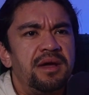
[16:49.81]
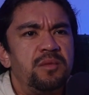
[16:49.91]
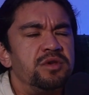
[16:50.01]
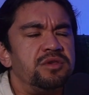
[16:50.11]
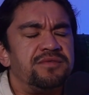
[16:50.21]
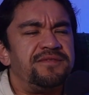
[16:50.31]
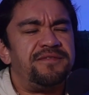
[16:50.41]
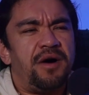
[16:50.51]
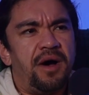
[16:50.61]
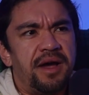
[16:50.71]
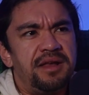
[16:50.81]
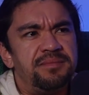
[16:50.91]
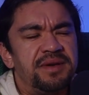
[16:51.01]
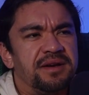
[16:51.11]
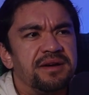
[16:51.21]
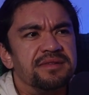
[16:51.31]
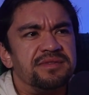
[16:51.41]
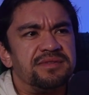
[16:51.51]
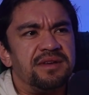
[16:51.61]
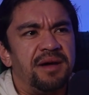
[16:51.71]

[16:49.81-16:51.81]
which is fine because